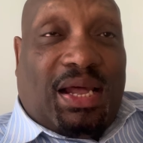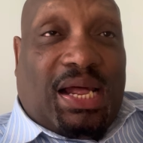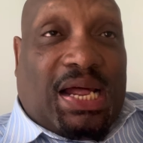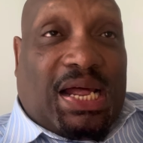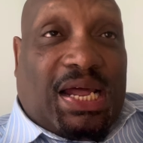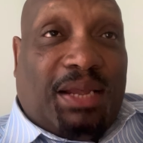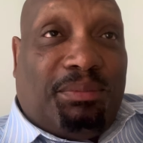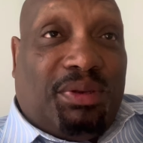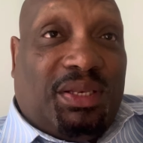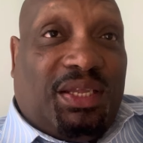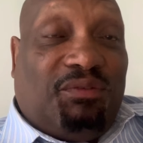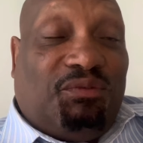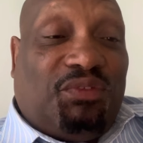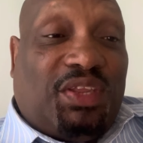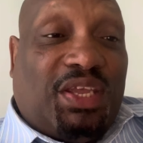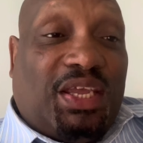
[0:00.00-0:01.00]
I
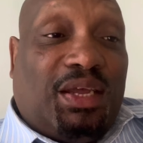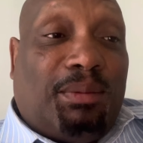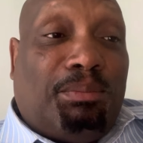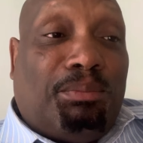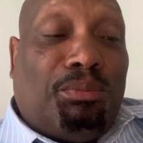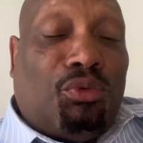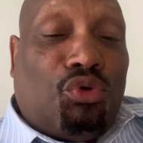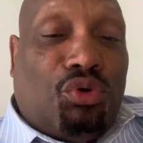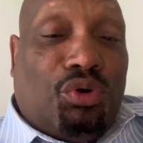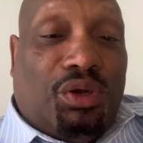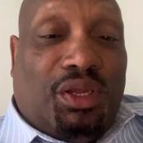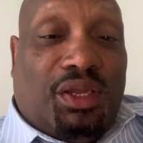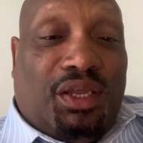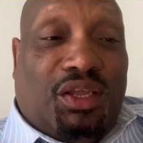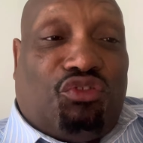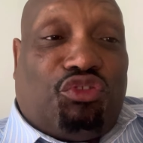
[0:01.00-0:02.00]
believe they are more
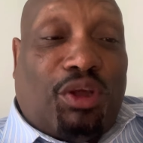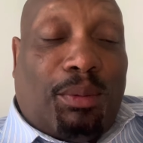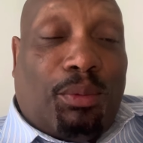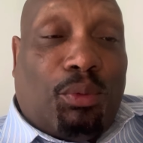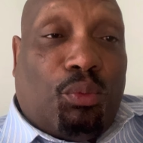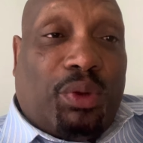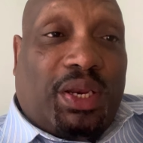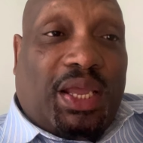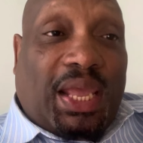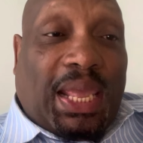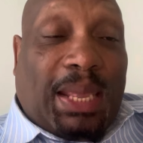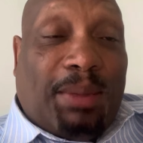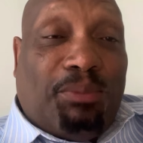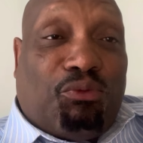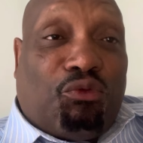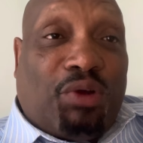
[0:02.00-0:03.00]
in trouble with
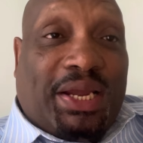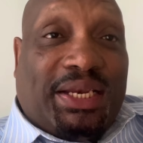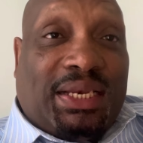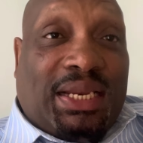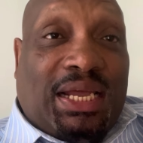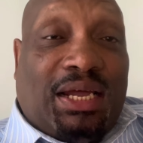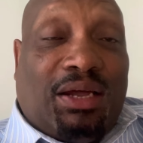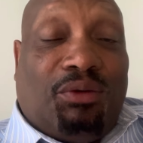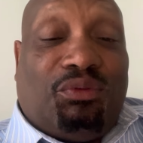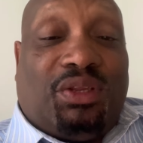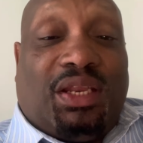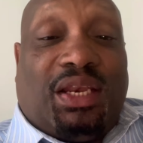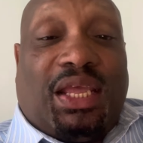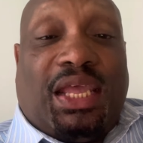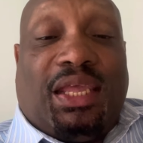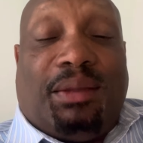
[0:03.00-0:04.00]
ape right now than
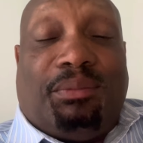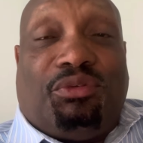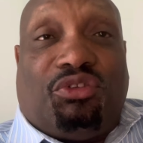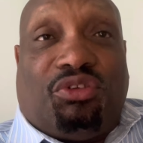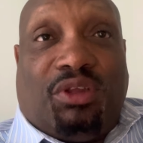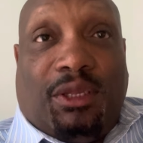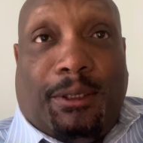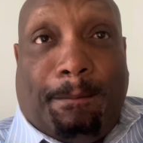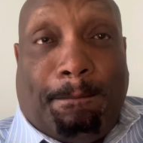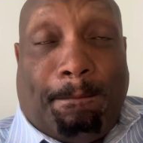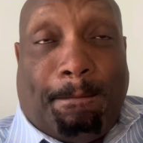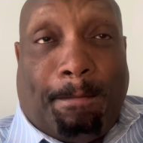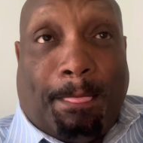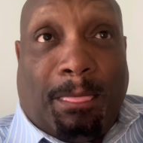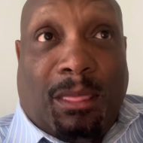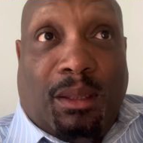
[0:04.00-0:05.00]
AMC
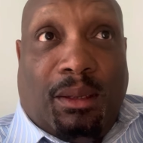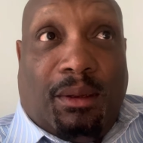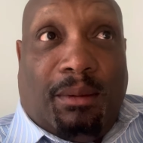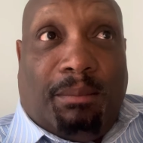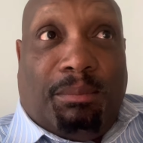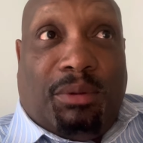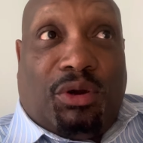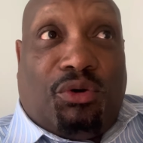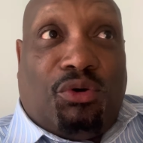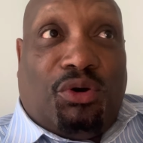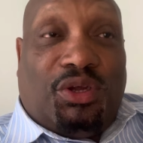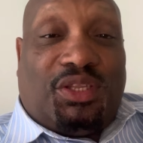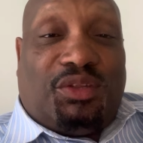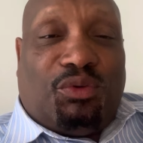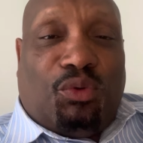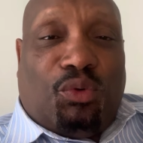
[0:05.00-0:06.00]

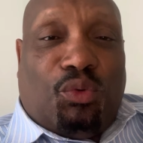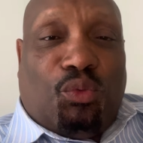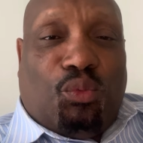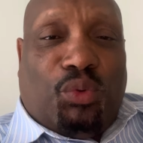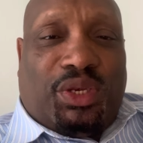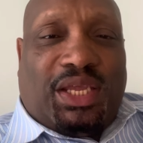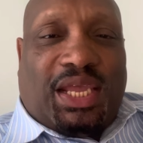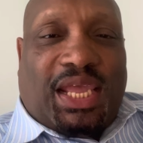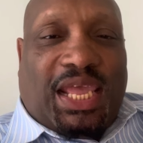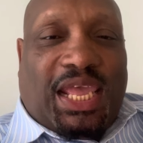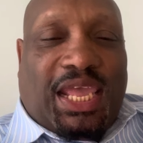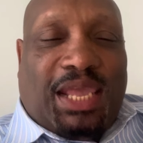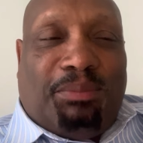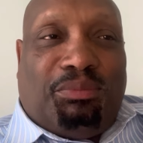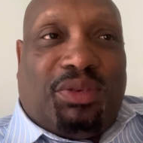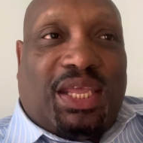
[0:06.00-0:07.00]
because with the
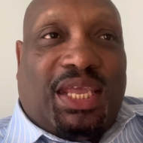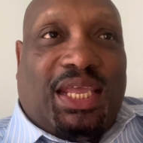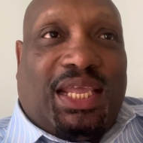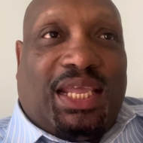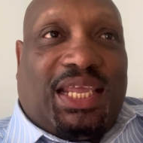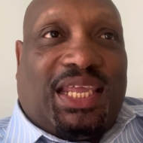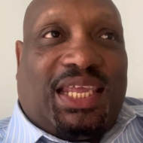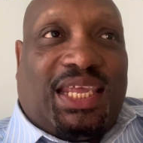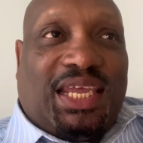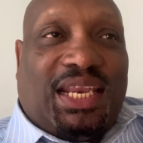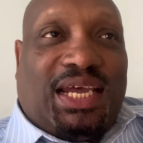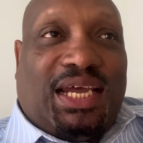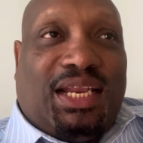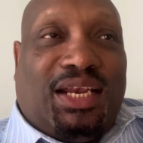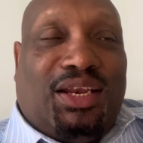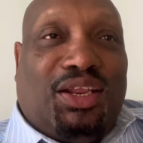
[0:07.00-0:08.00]
ape, they
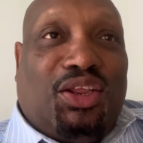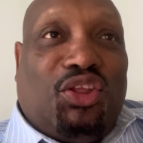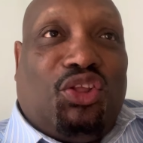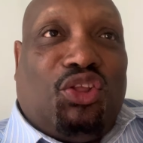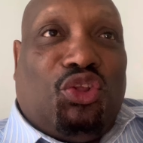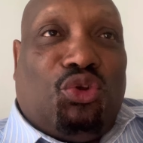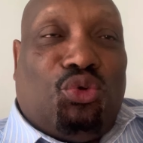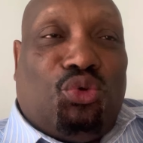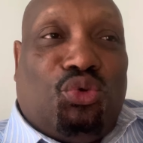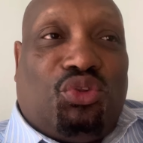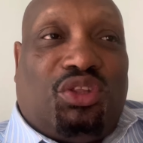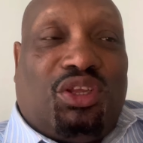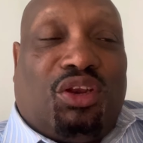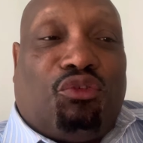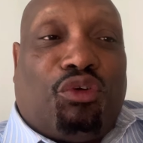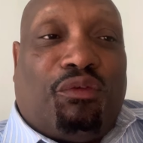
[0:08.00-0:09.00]
cannot use
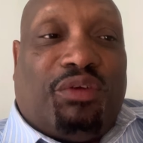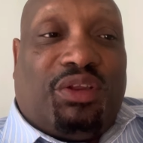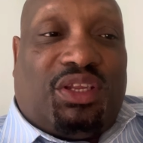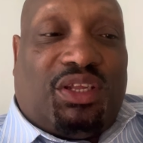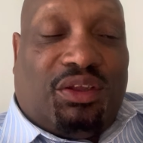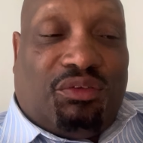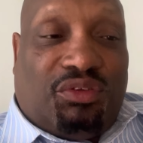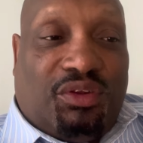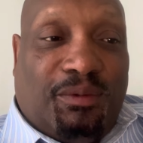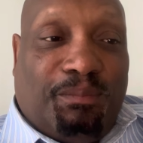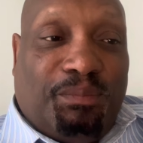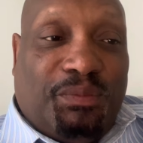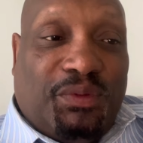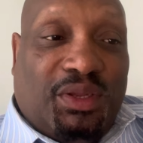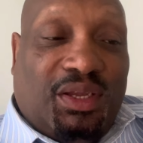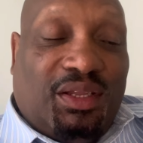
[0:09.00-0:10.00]
the derivatives
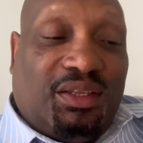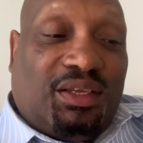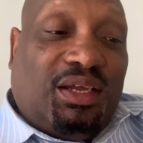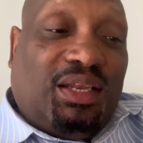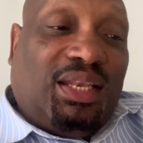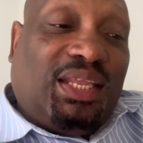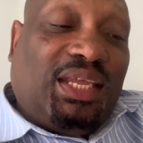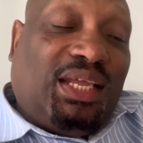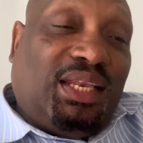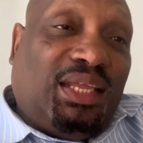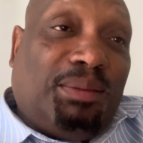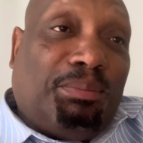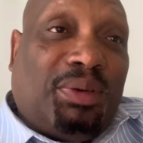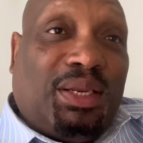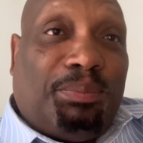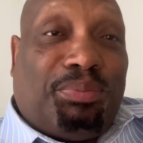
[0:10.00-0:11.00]
to illegally
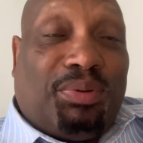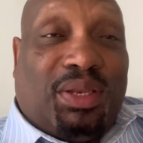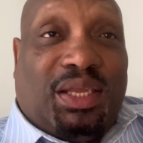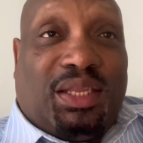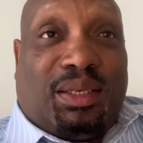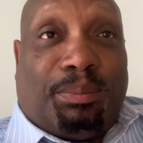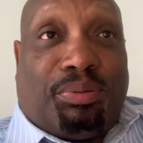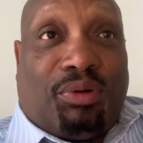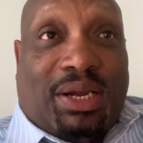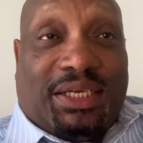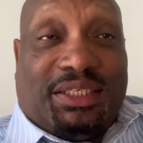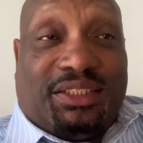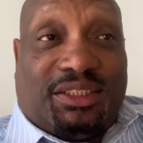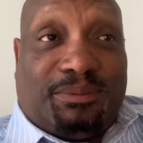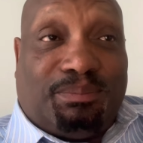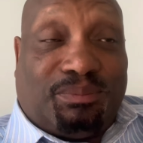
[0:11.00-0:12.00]
manipulate the price.